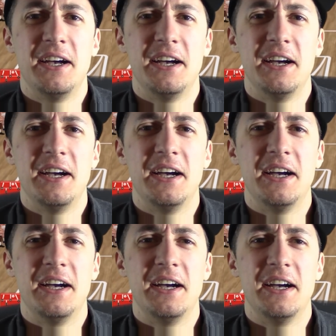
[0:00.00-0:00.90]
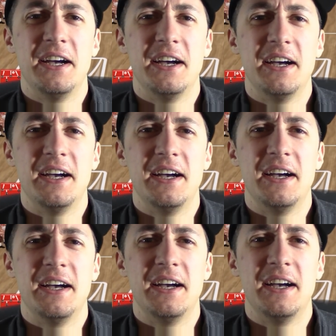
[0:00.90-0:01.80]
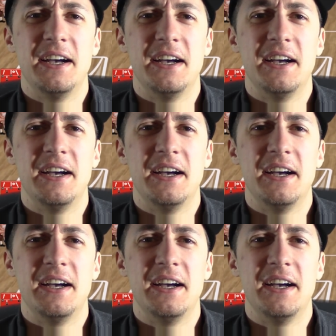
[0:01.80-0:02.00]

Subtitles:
(silence)